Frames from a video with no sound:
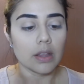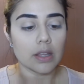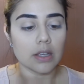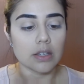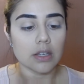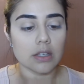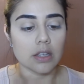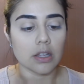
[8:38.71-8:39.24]

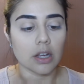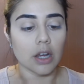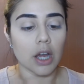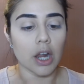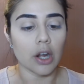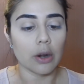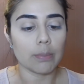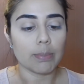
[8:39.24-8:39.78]
This is in the
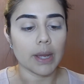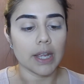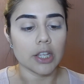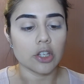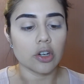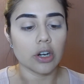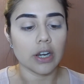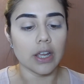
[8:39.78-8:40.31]
color
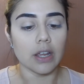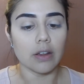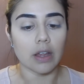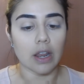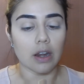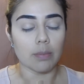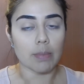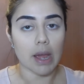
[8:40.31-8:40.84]
Painterly
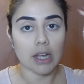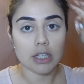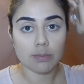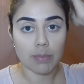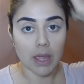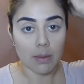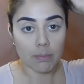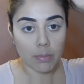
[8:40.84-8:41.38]
and Max
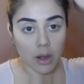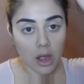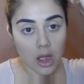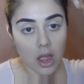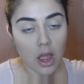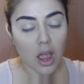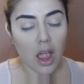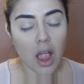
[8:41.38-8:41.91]
Paint Pot.